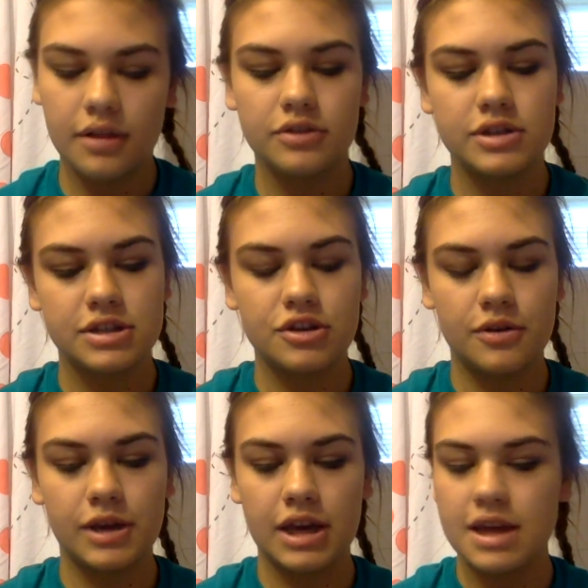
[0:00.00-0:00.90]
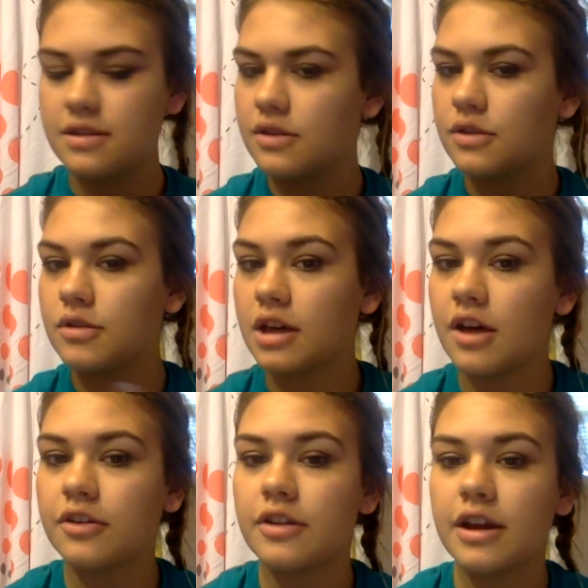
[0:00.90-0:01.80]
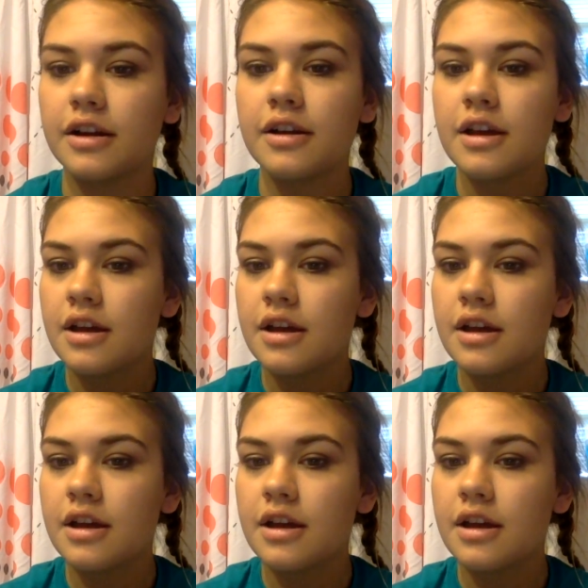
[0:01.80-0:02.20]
Just showing it to you, the color there.